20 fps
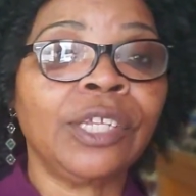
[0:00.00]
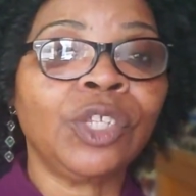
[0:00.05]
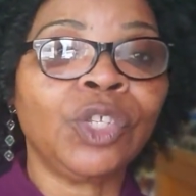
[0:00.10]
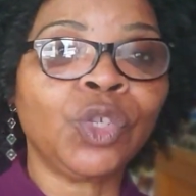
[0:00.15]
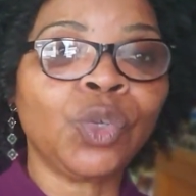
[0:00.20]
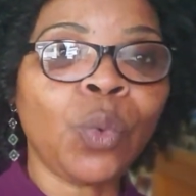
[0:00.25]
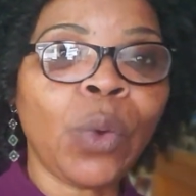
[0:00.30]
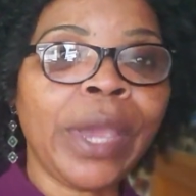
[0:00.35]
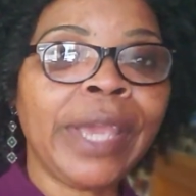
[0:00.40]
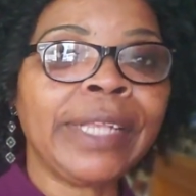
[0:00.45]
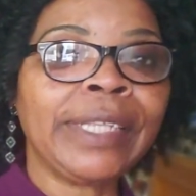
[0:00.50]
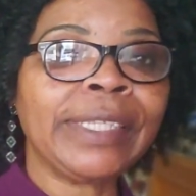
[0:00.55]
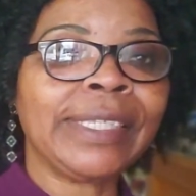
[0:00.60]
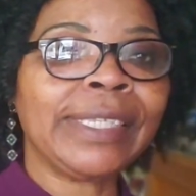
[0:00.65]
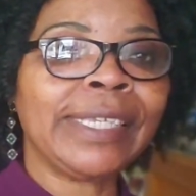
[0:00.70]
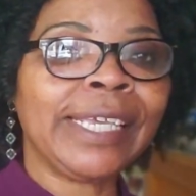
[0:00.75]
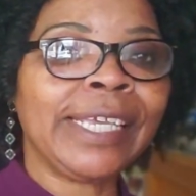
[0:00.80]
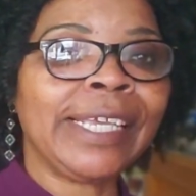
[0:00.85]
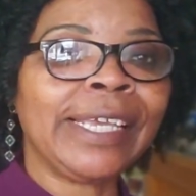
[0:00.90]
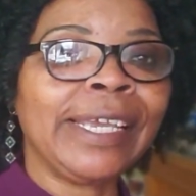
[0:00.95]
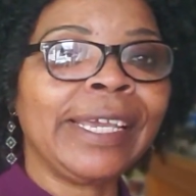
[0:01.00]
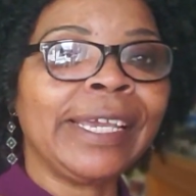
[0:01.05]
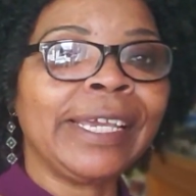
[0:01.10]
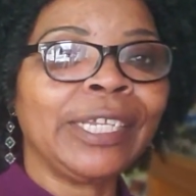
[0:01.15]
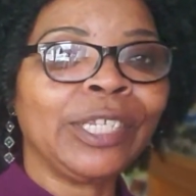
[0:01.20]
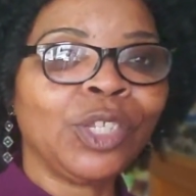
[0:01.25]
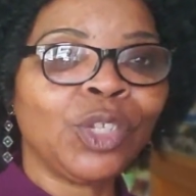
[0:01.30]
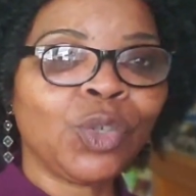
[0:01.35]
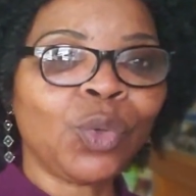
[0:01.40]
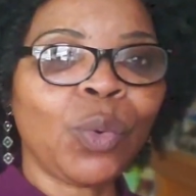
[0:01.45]

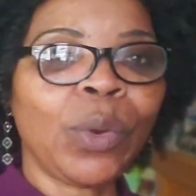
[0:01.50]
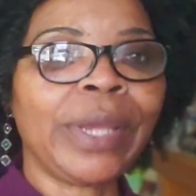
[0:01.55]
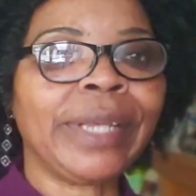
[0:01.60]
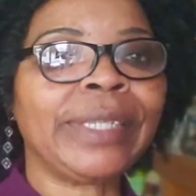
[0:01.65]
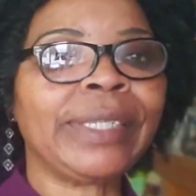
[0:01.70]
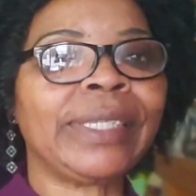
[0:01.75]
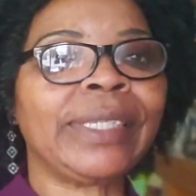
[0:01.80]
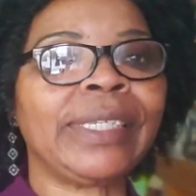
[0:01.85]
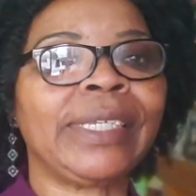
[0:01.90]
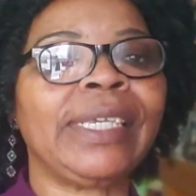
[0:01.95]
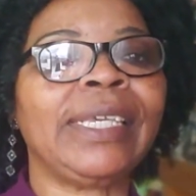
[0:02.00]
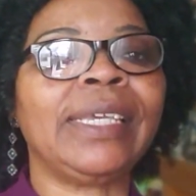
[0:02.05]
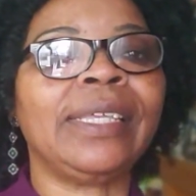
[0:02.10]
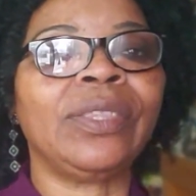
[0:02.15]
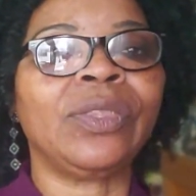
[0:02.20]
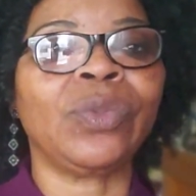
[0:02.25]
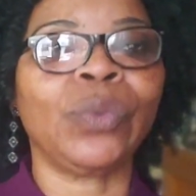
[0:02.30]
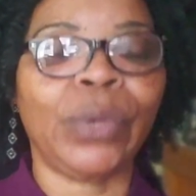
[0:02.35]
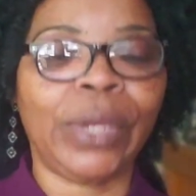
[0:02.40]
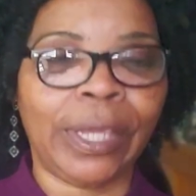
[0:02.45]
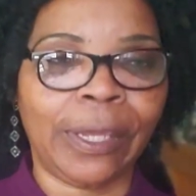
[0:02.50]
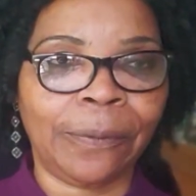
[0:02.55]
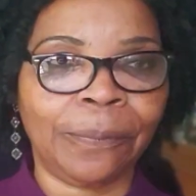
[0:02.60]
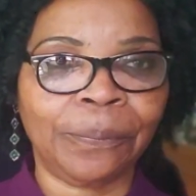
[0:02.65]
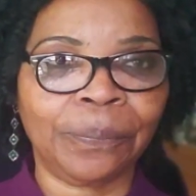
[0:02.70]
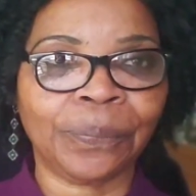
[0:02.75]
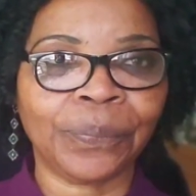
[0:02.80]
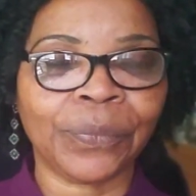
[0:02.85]
2023,